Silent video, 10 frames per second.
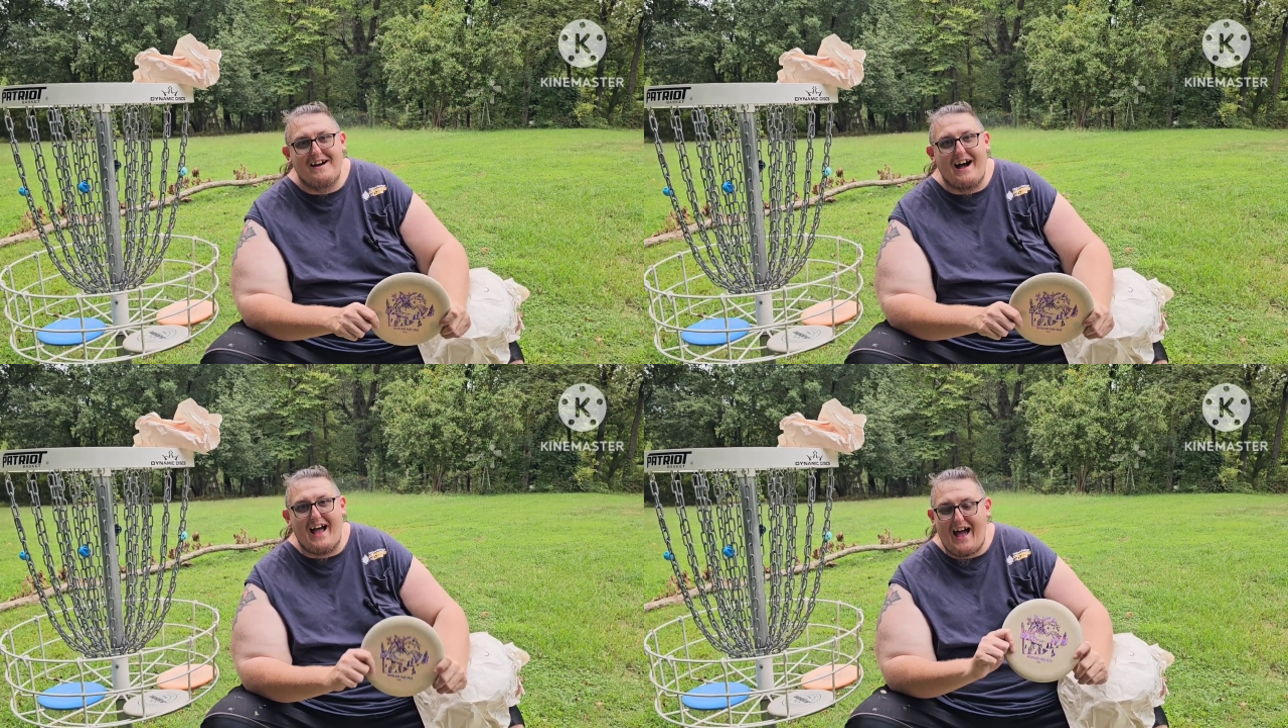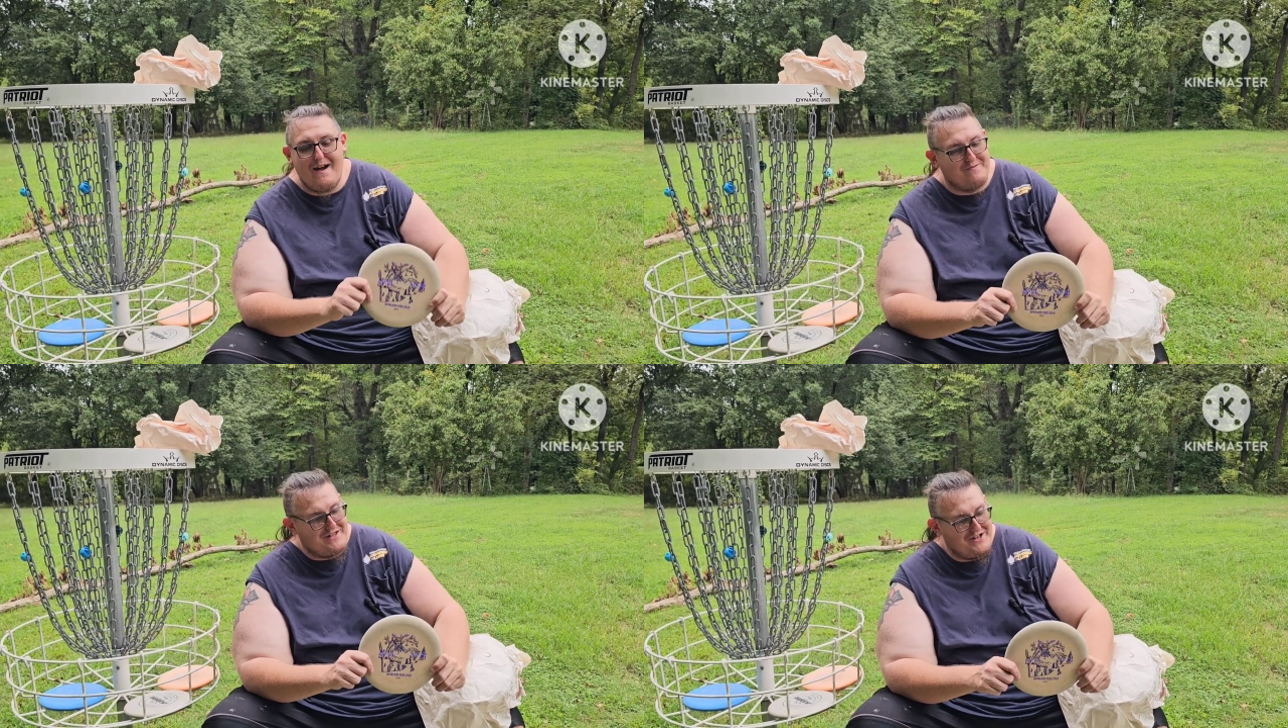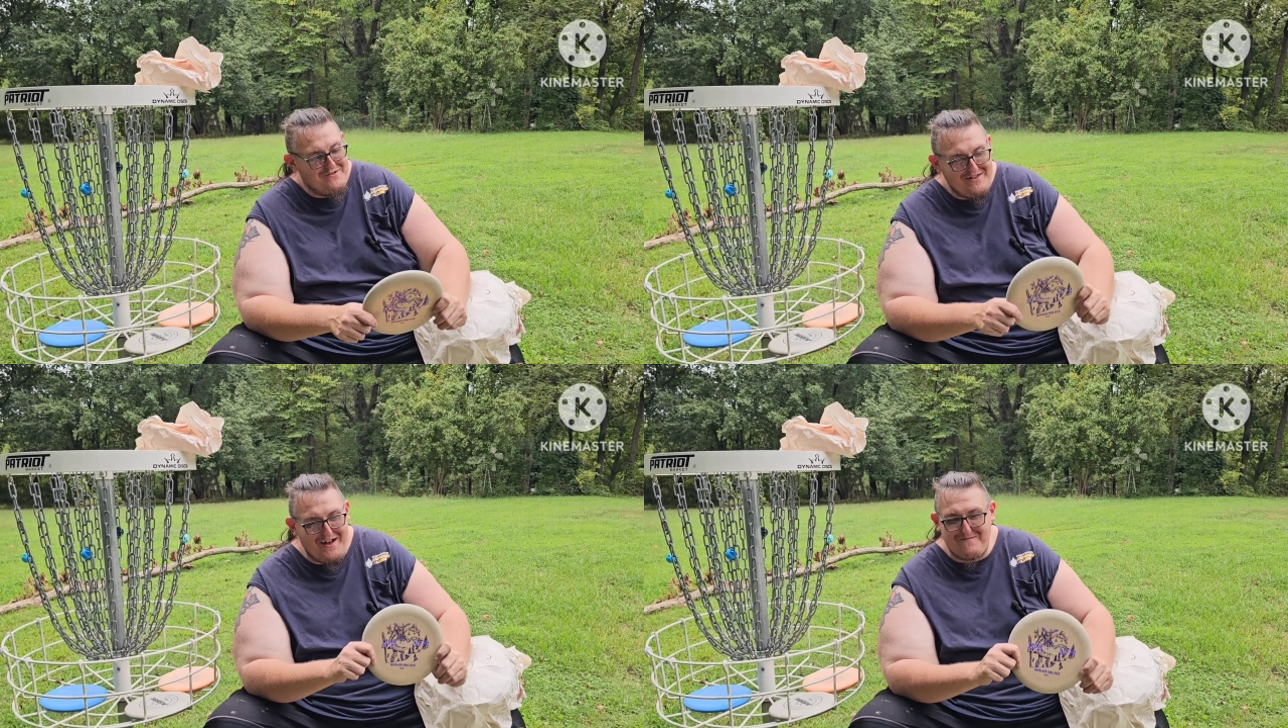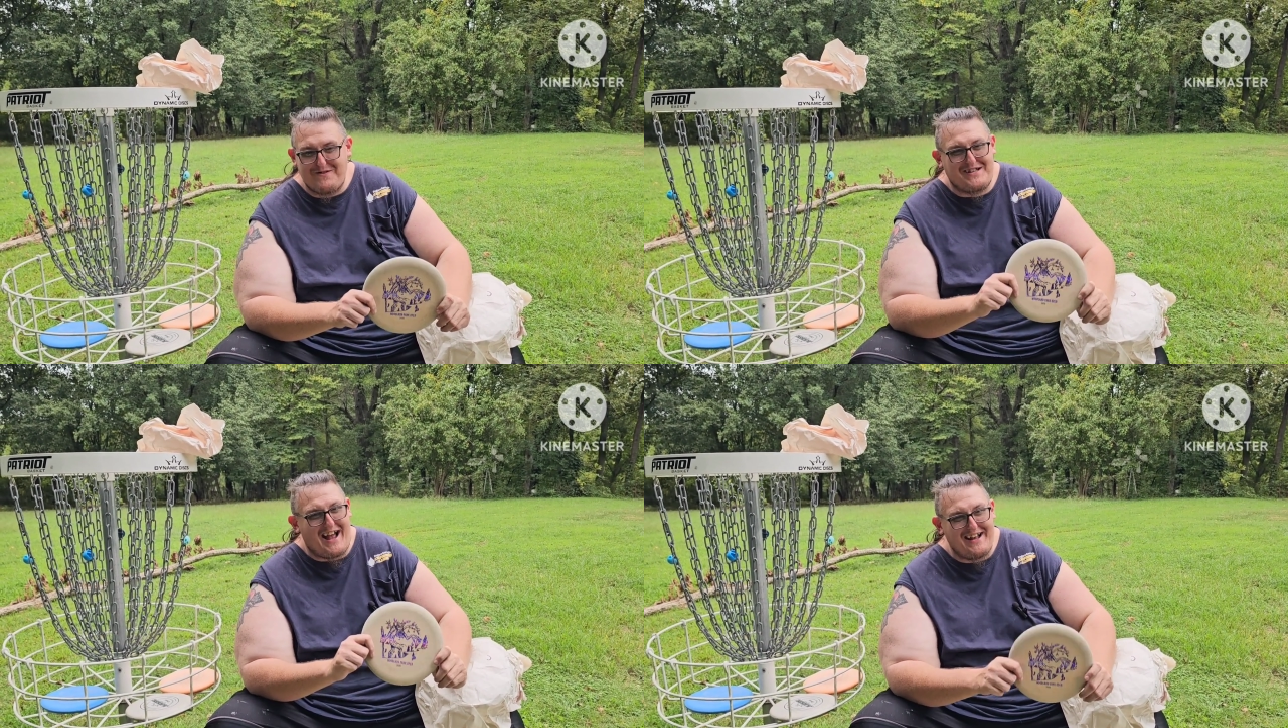I absolutely
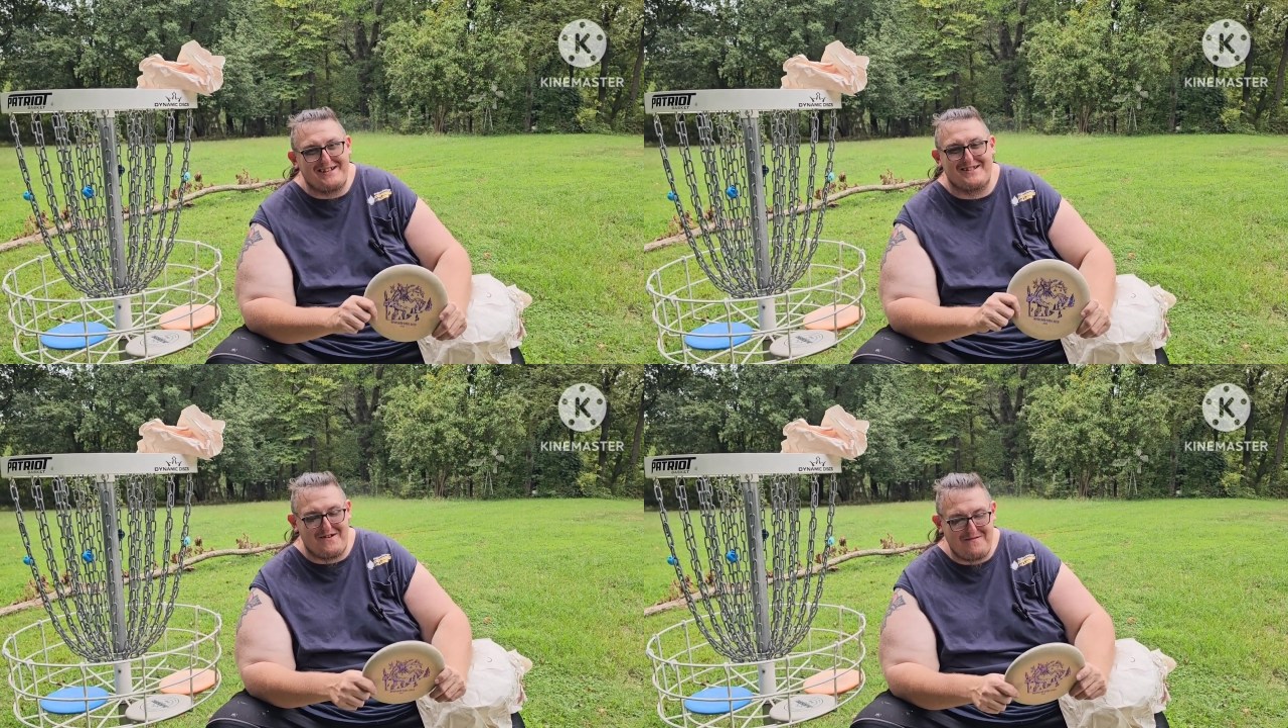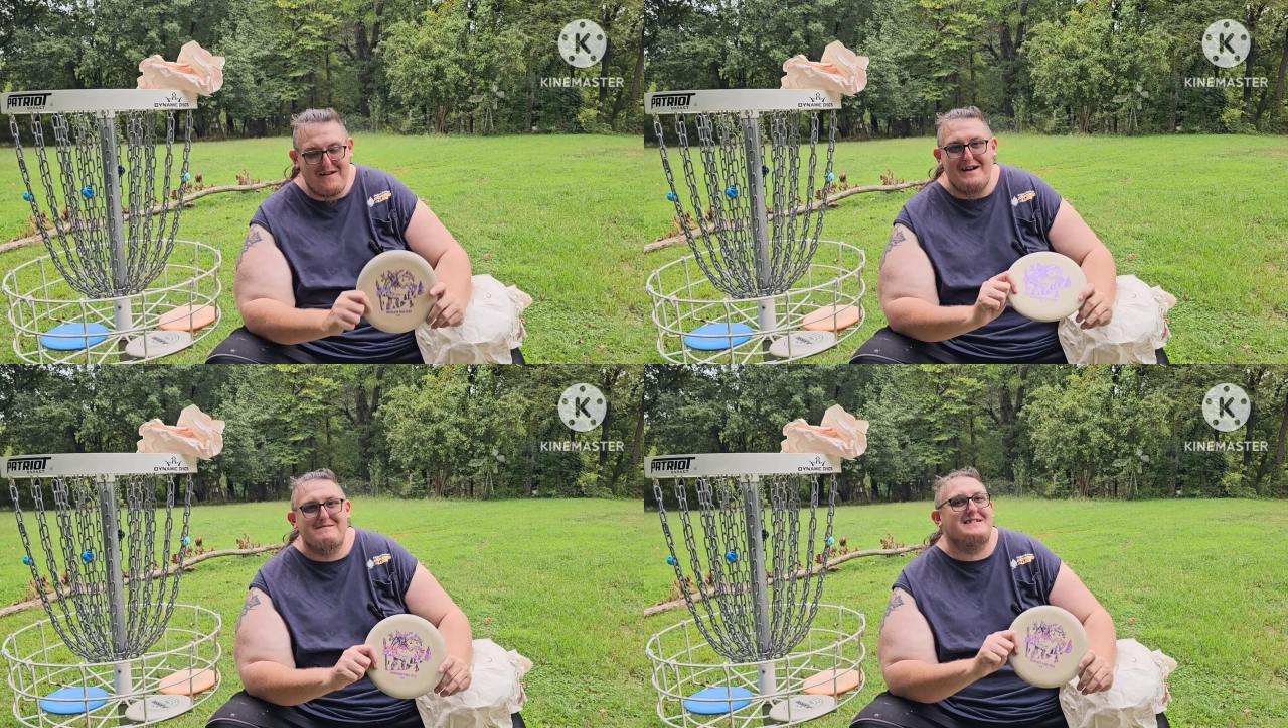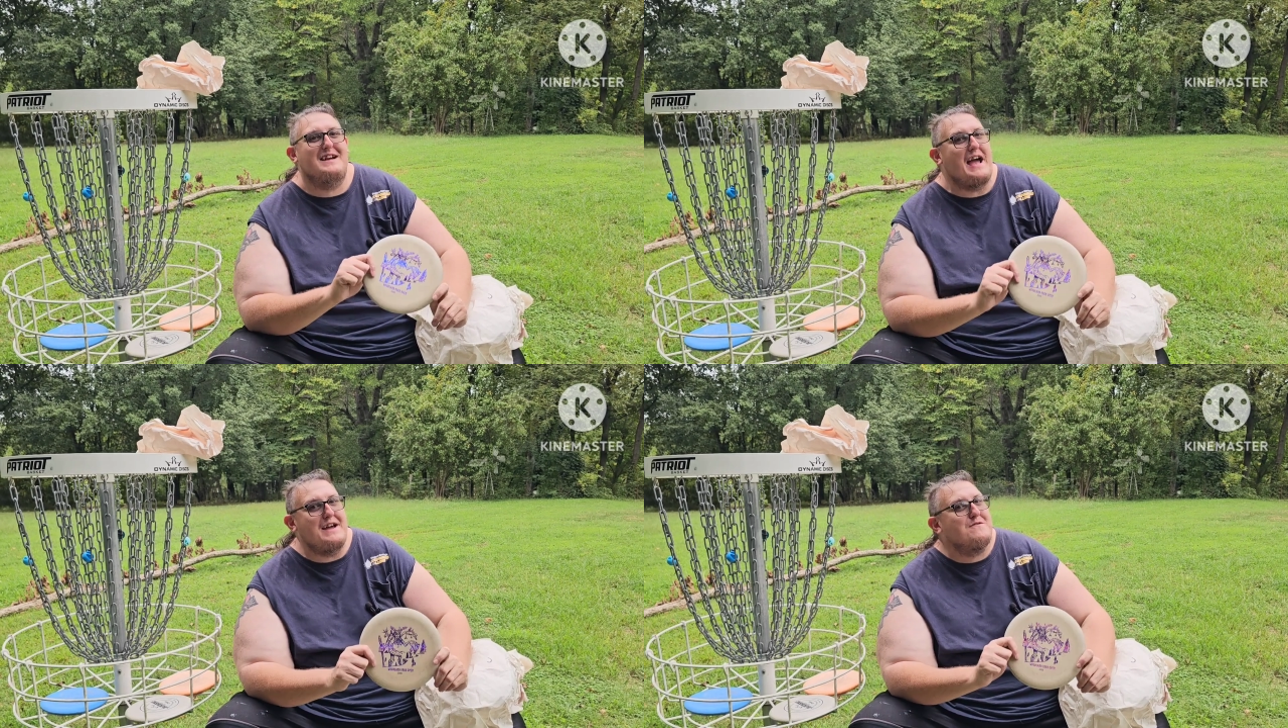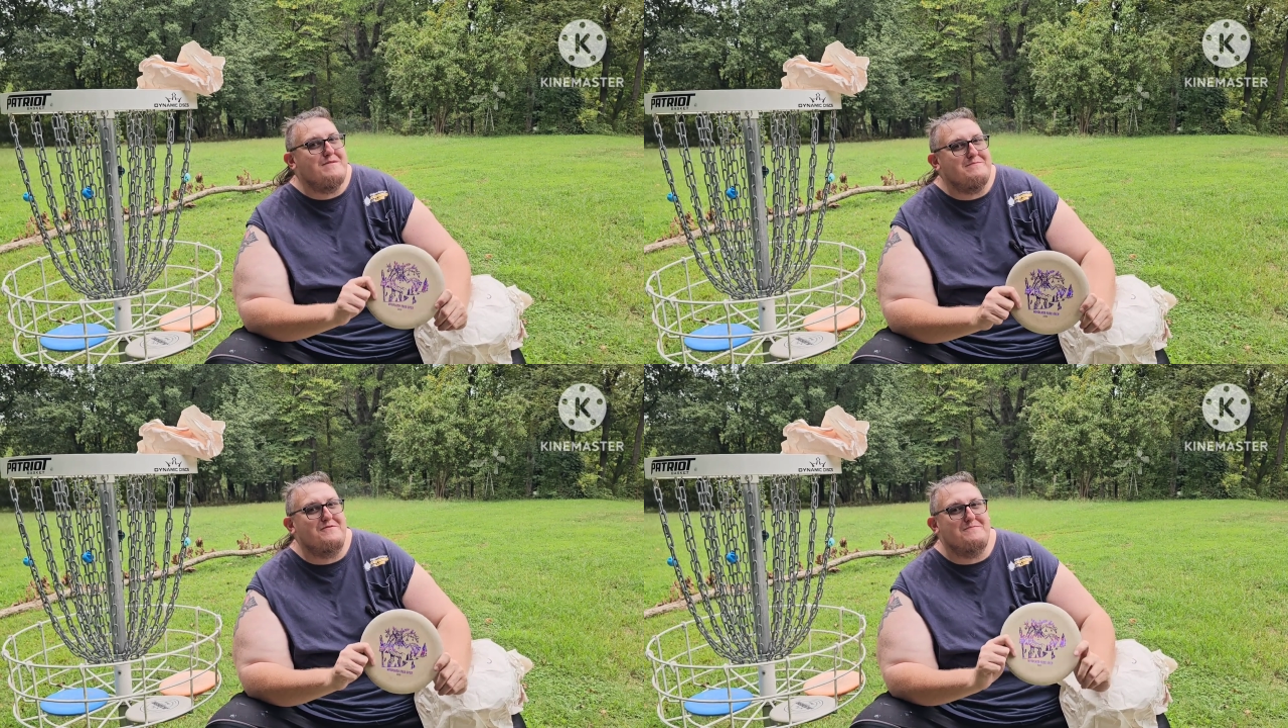almost hate to throw them because I ain't gonna
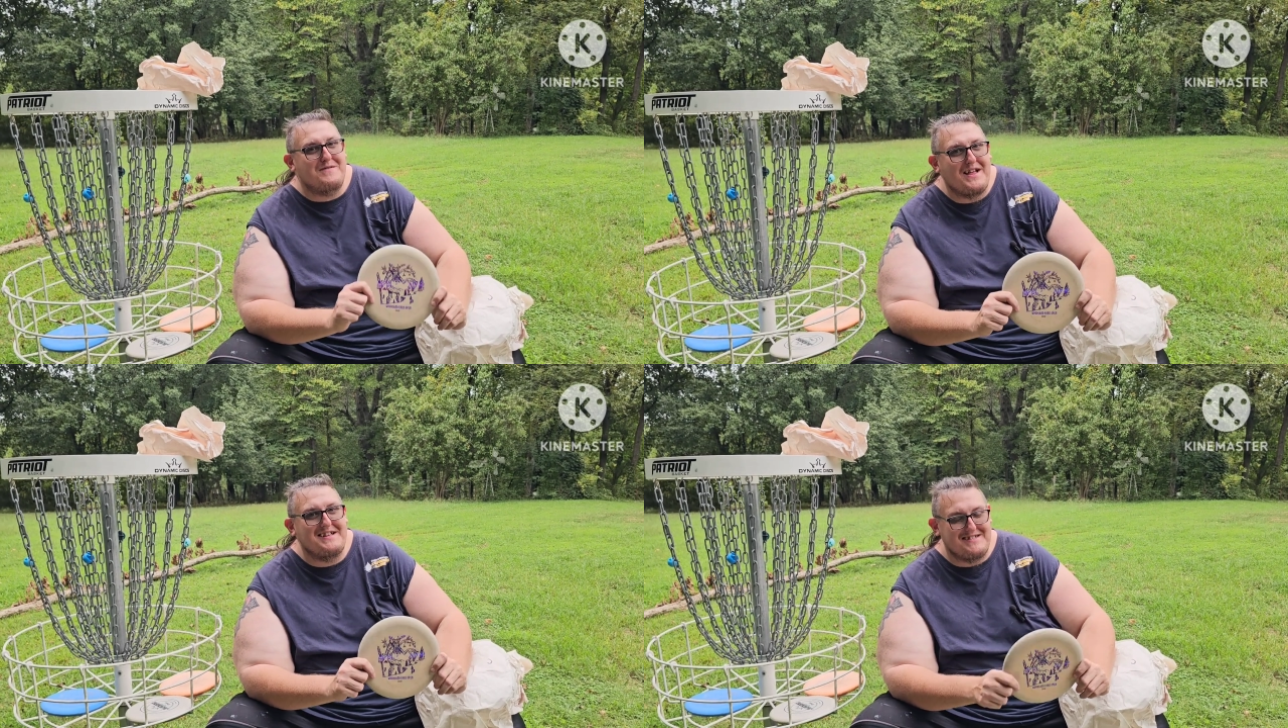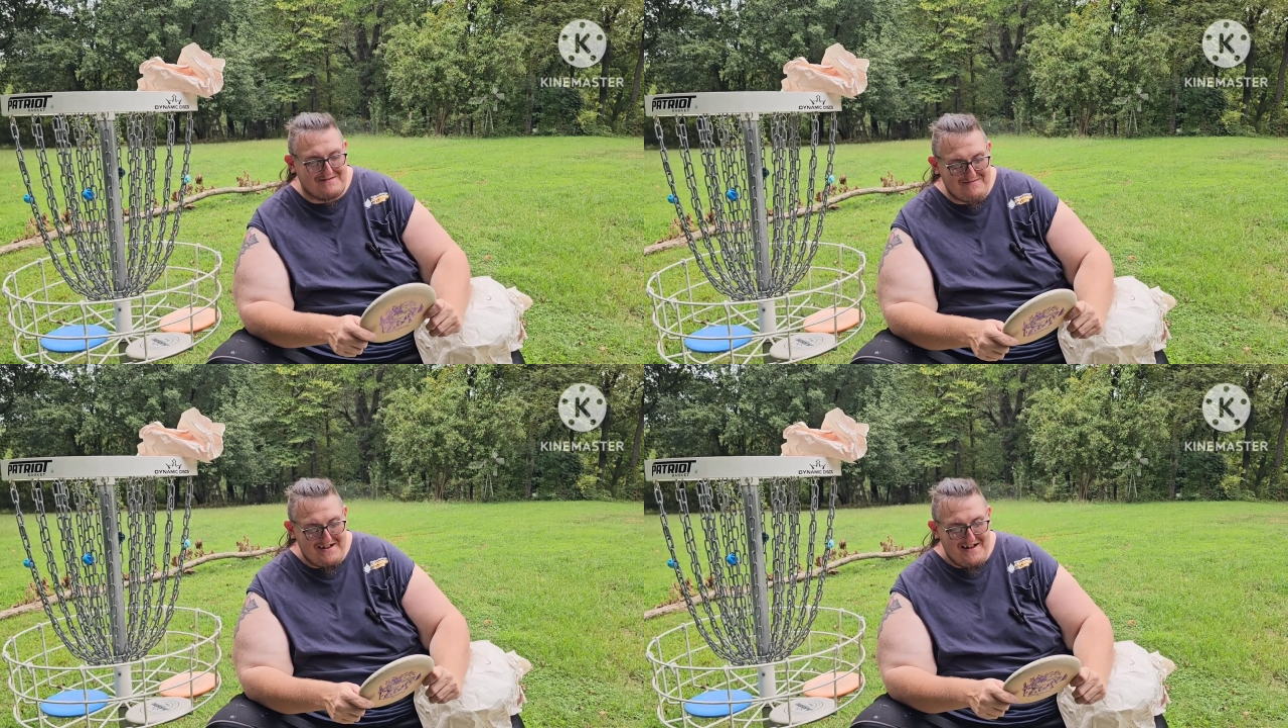be able to replace them.